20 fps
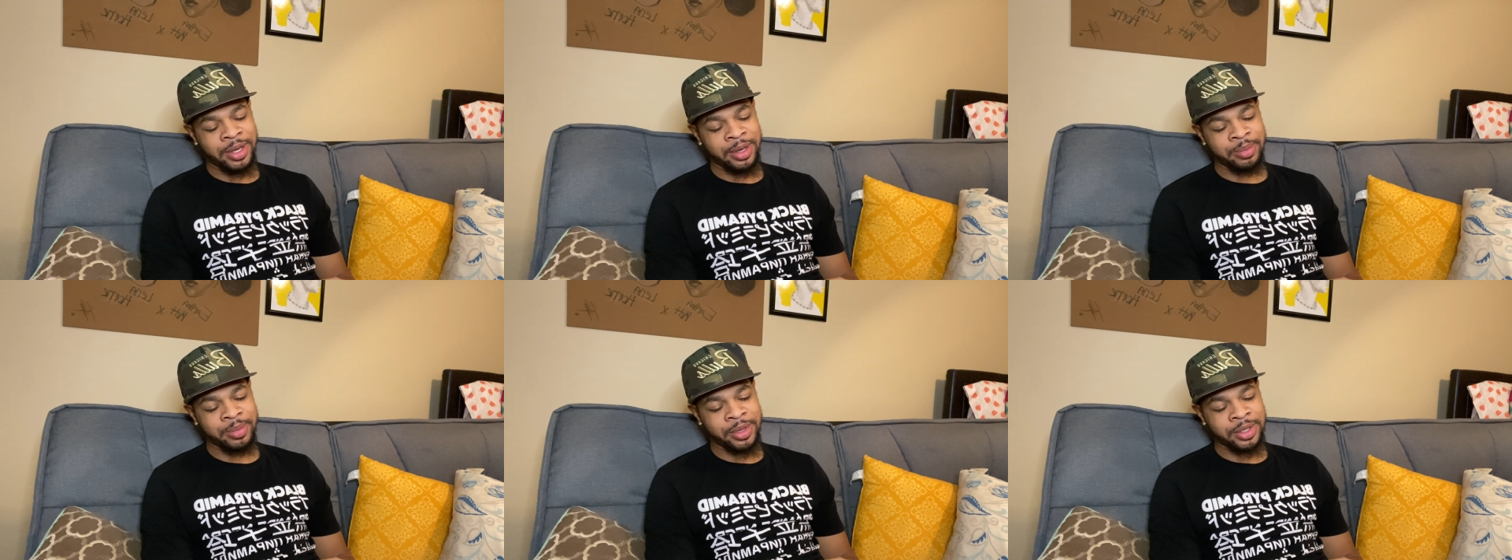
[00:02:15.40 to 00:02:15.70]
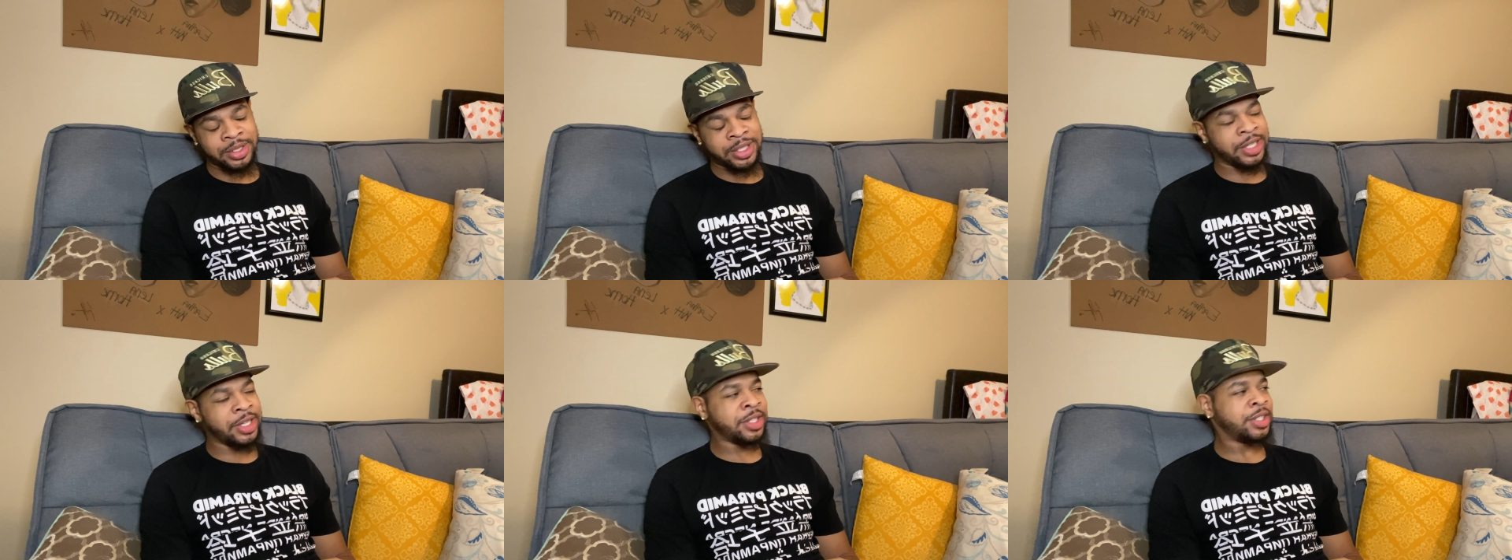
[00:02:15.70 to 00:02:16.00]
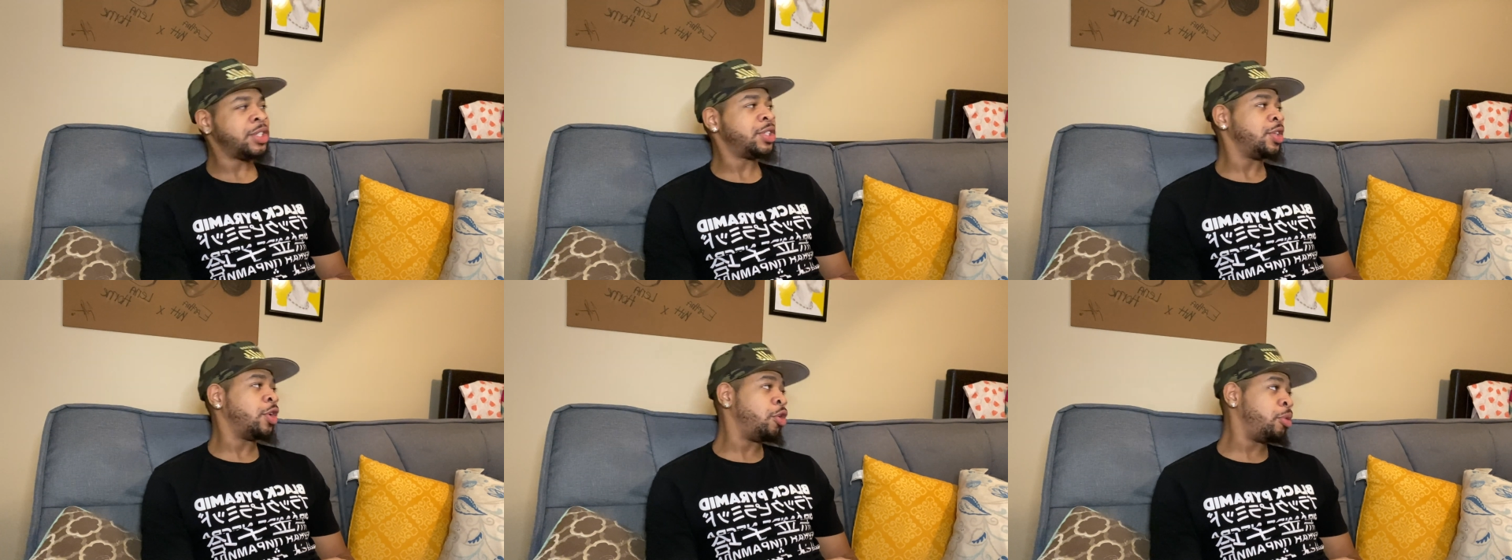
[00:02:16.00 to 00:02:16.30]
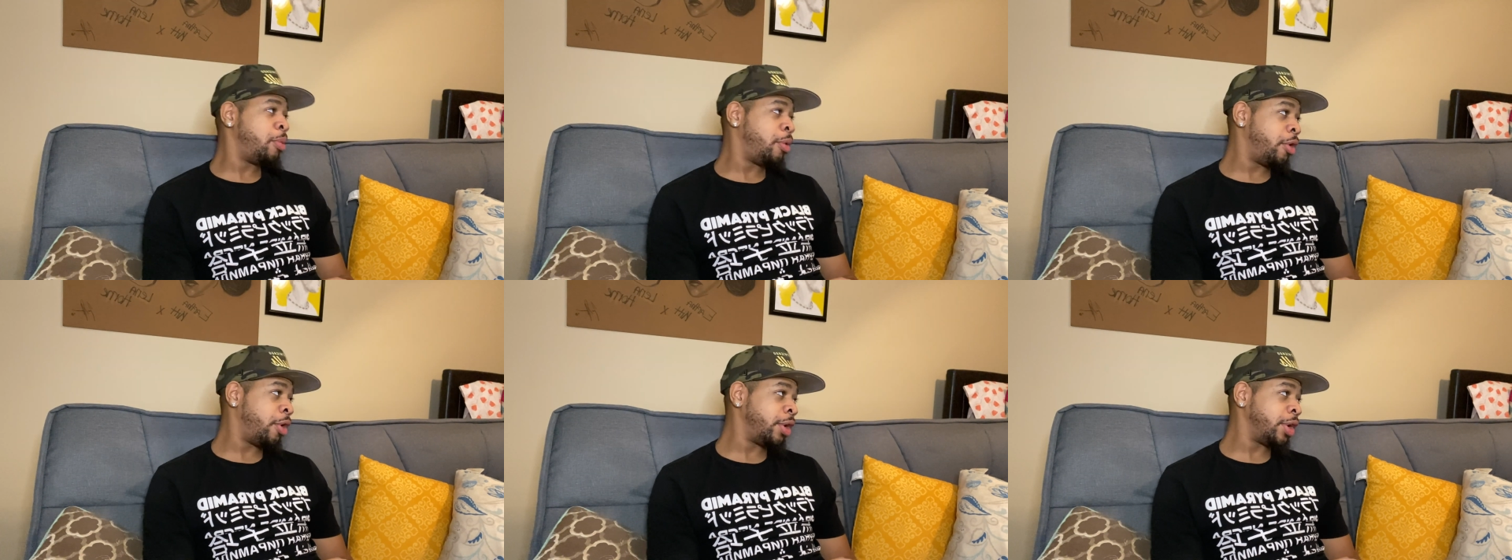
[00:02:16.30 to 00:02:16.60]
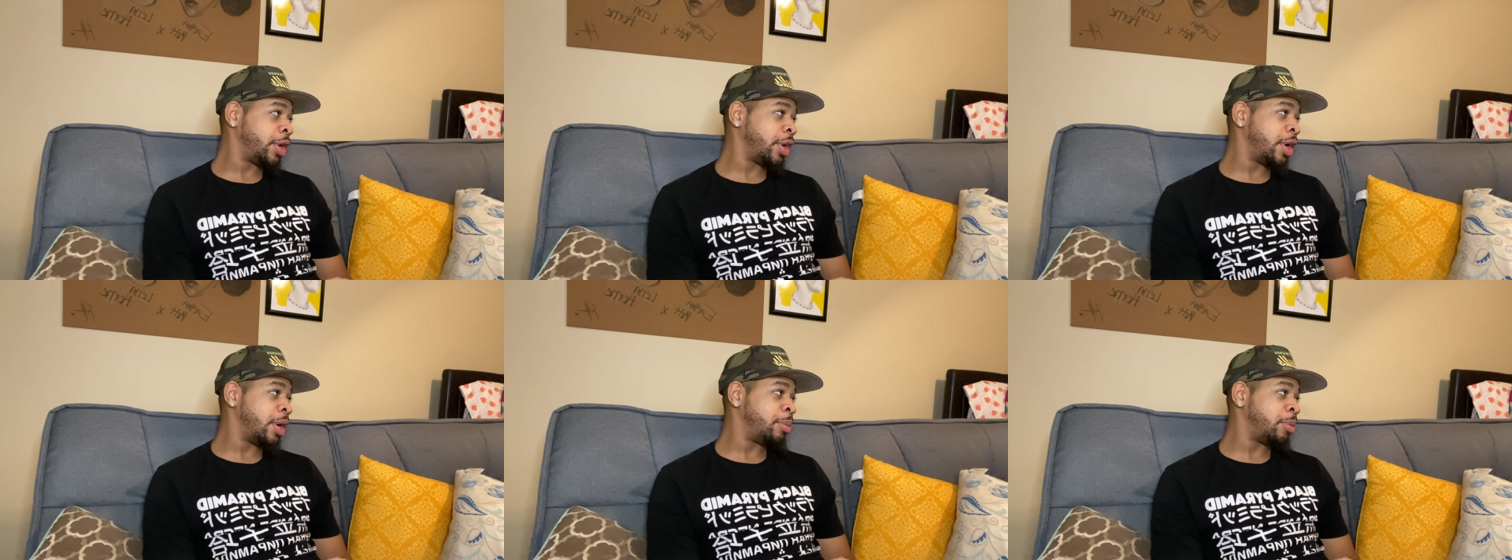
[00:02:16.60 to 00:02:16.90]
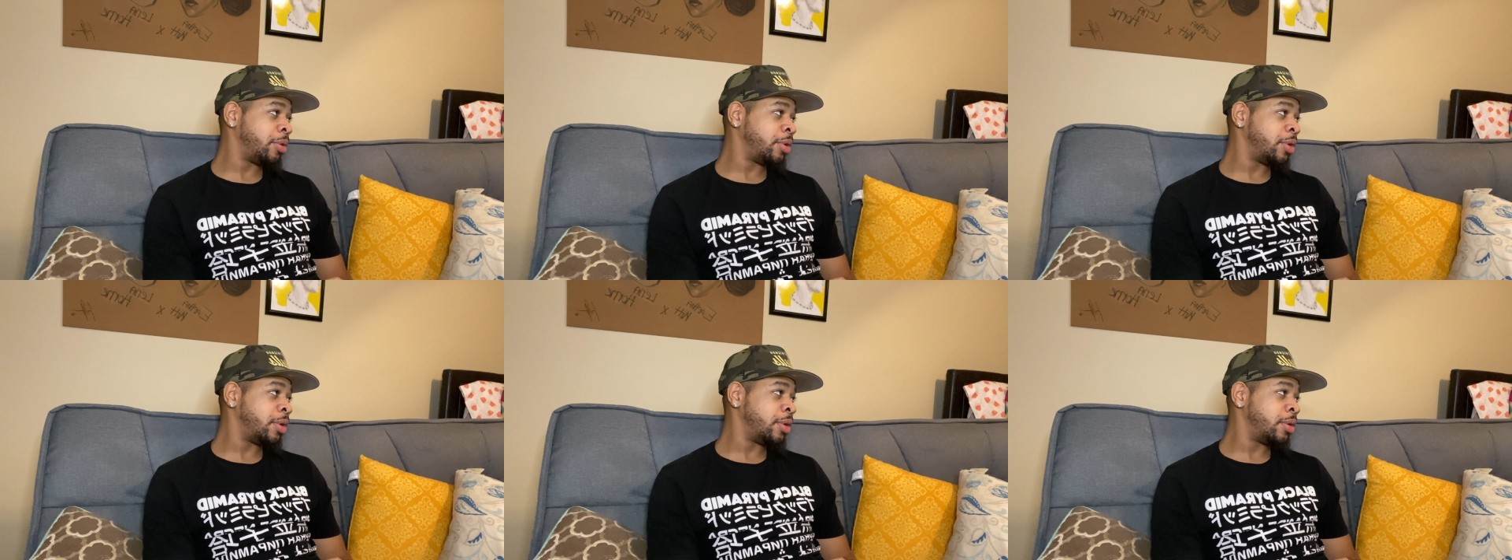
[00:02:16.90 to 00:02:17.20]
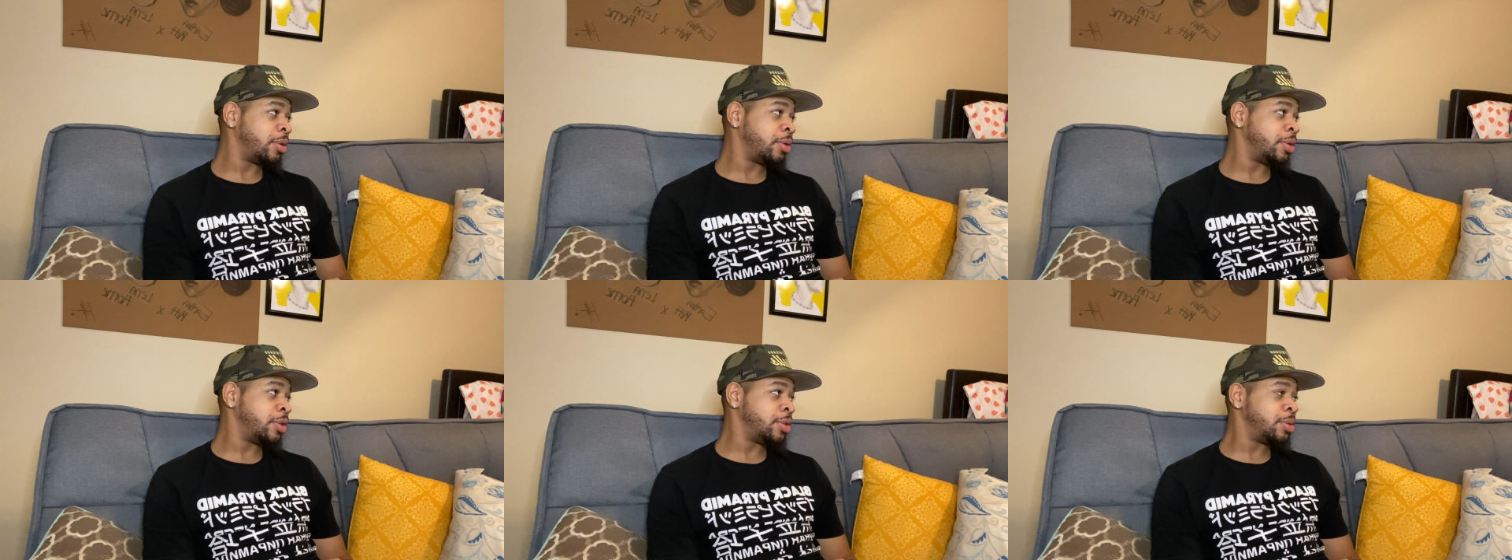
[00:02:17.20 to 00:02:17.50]
monster. It had the snowboarding game on
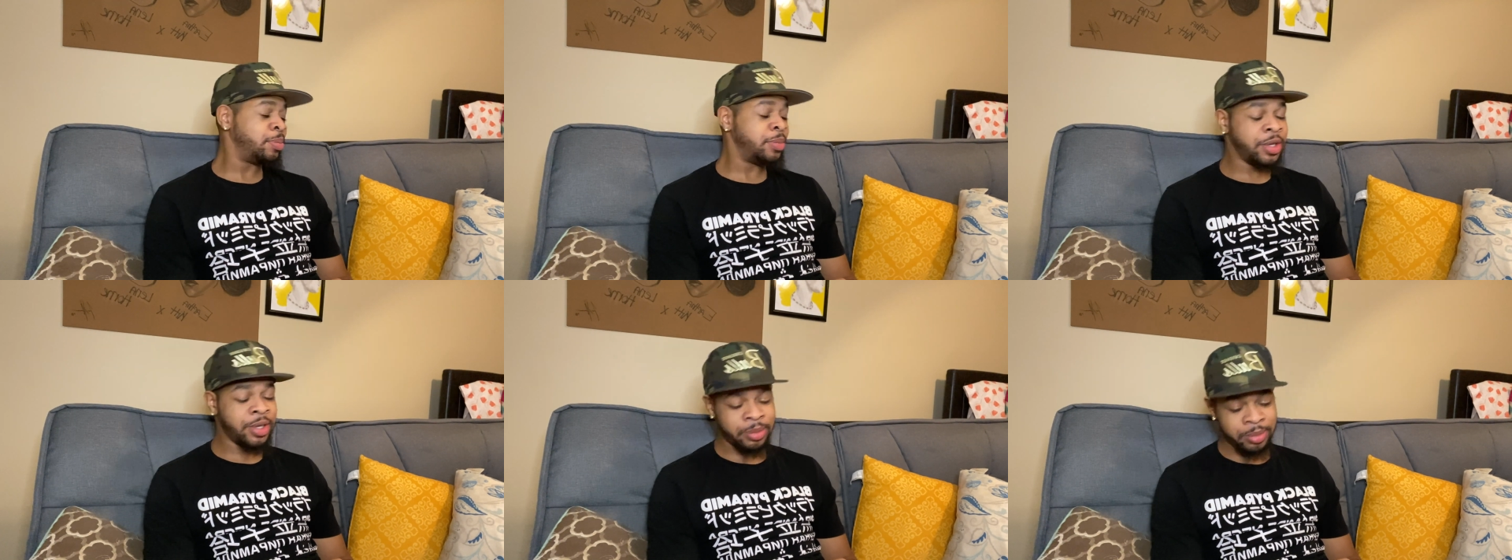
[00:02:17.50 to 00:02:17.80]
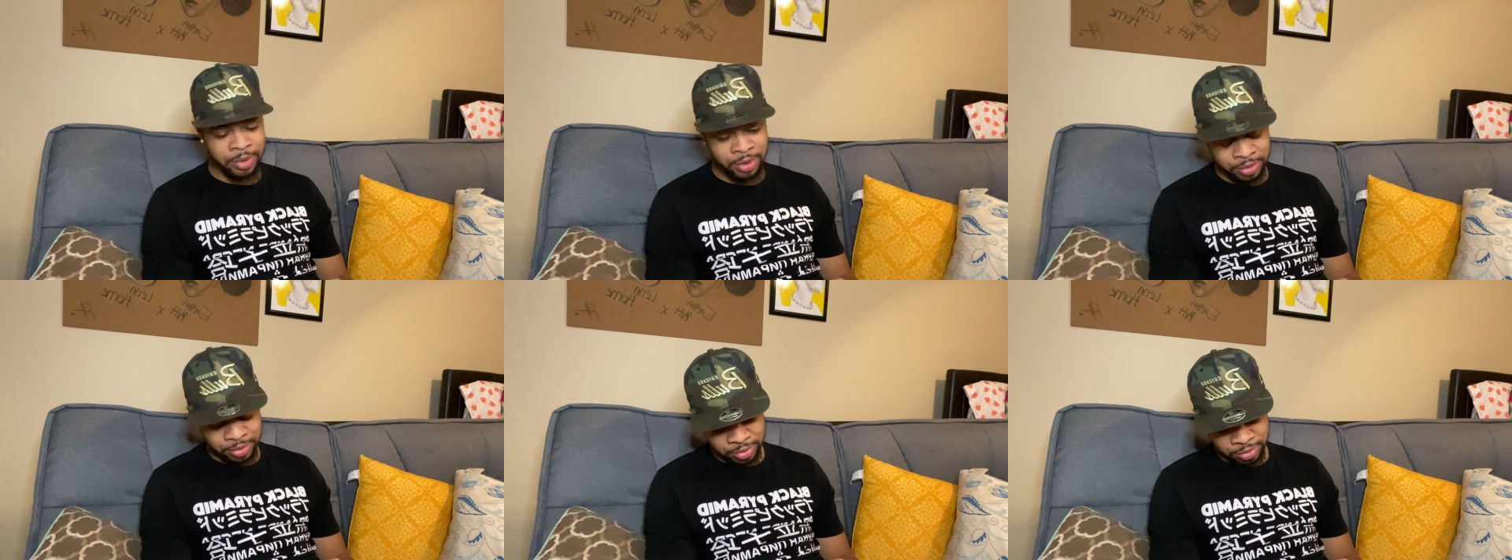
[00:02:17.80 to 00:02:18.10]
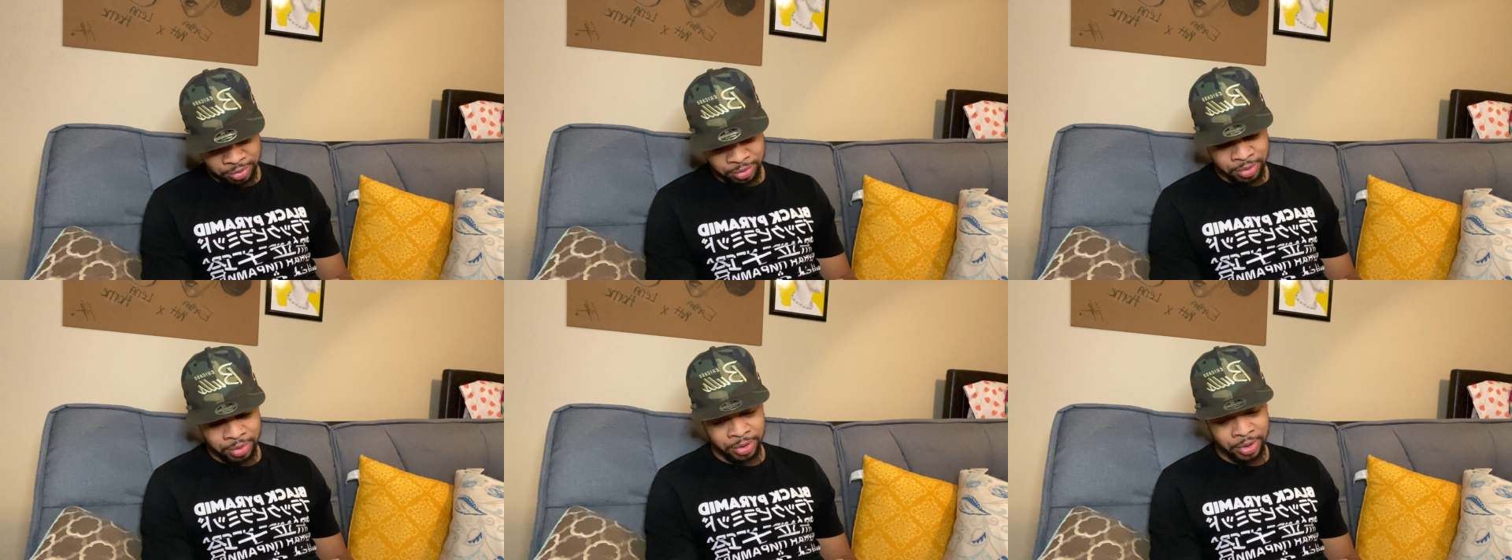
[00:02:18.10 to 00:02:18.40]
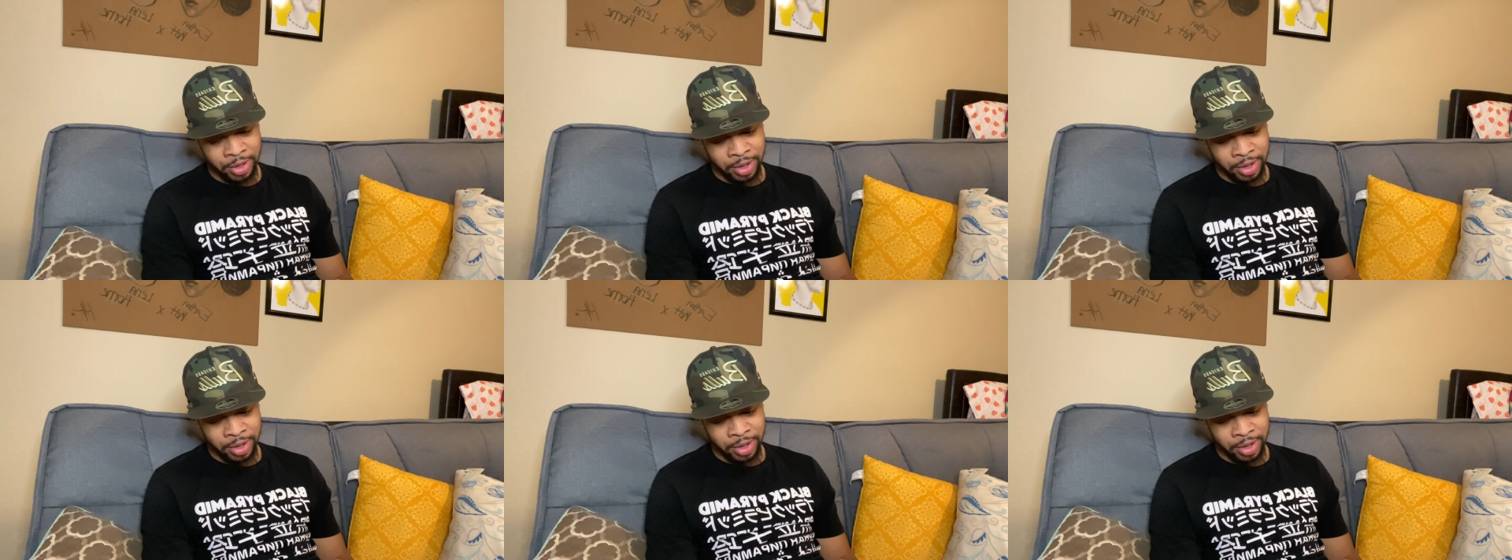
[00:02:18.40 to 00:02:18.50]
it. This big monster truck game.